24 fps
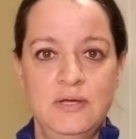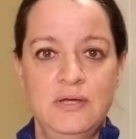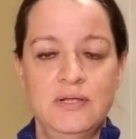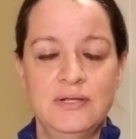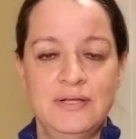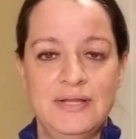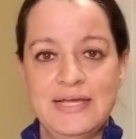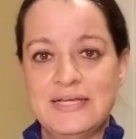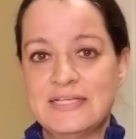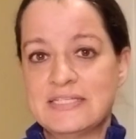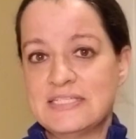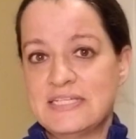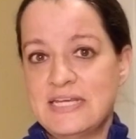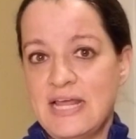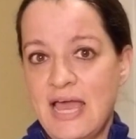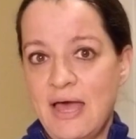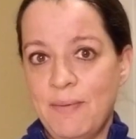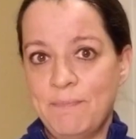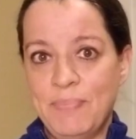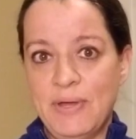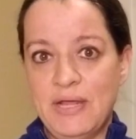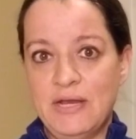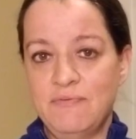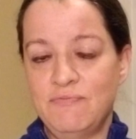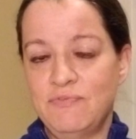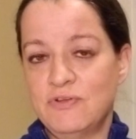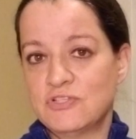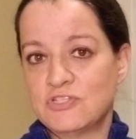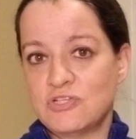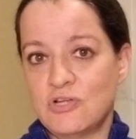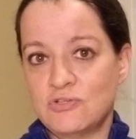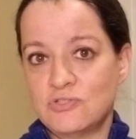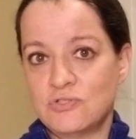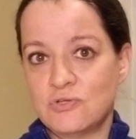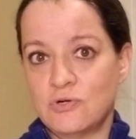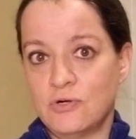like SNAP benefits,
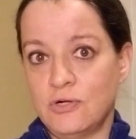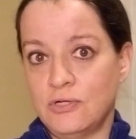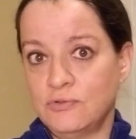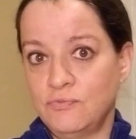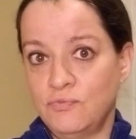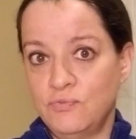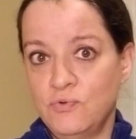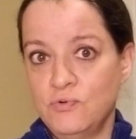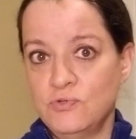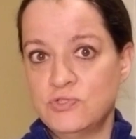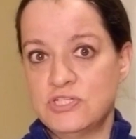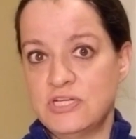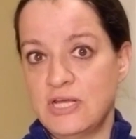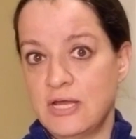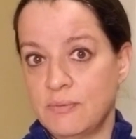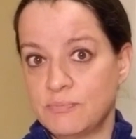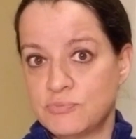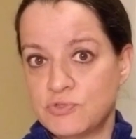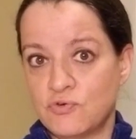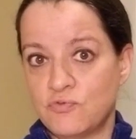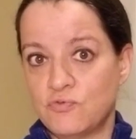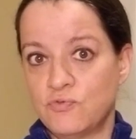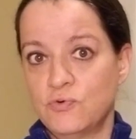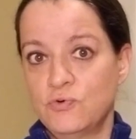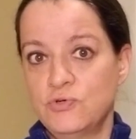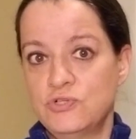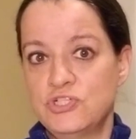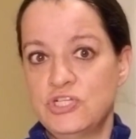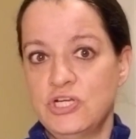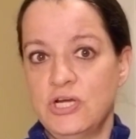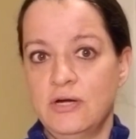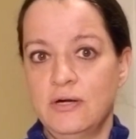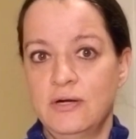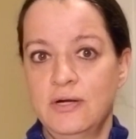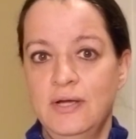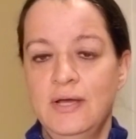also called food stamps or food
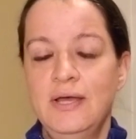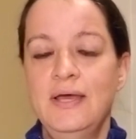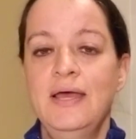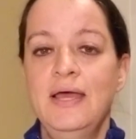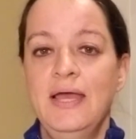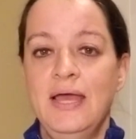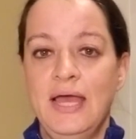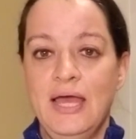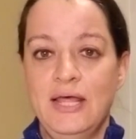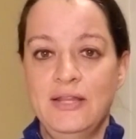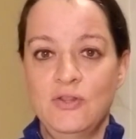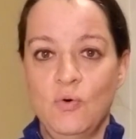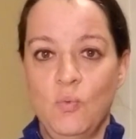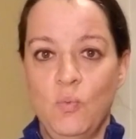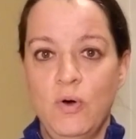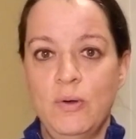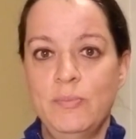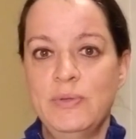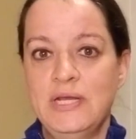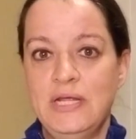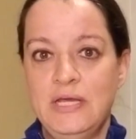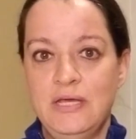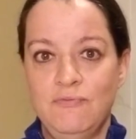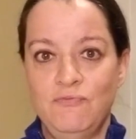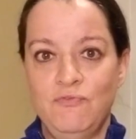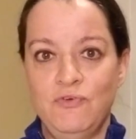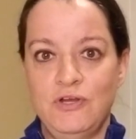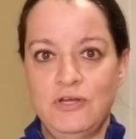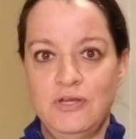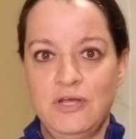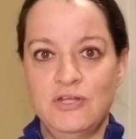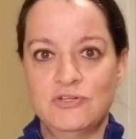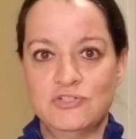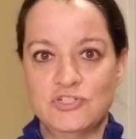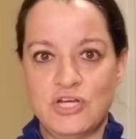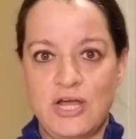share, and the Women,
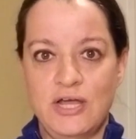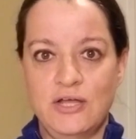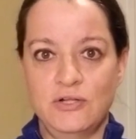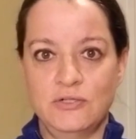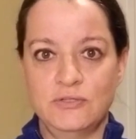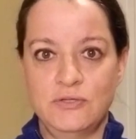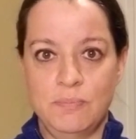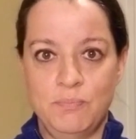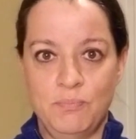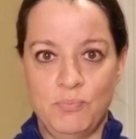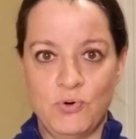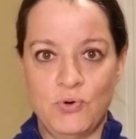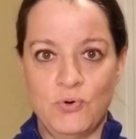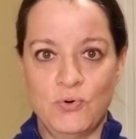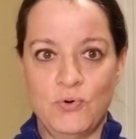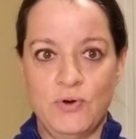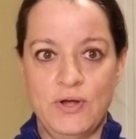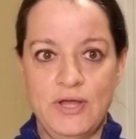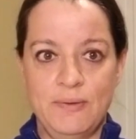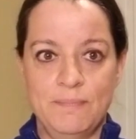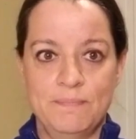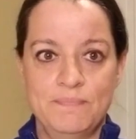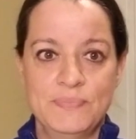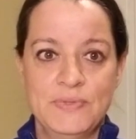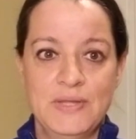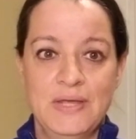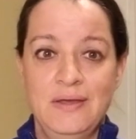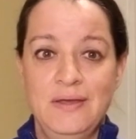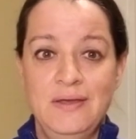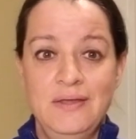Infant, and Child Program.